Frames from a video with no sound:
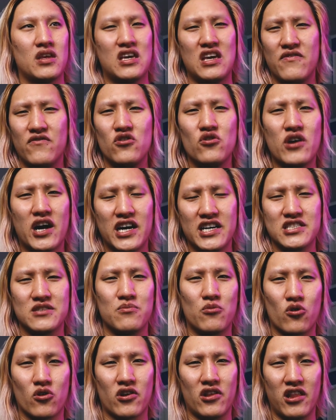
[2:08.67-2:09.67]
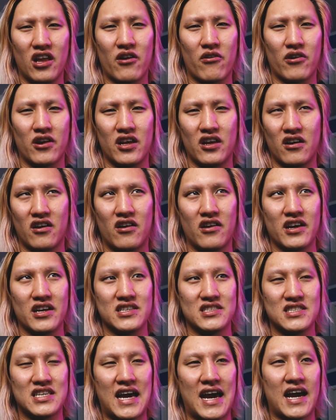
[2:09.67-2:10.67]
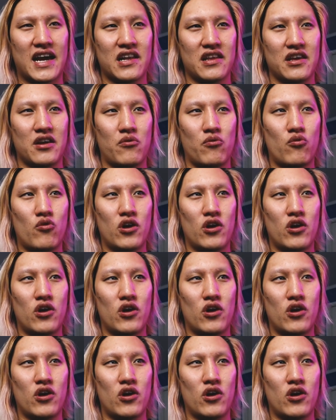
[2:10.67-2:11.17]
give you guys more clarity on exactly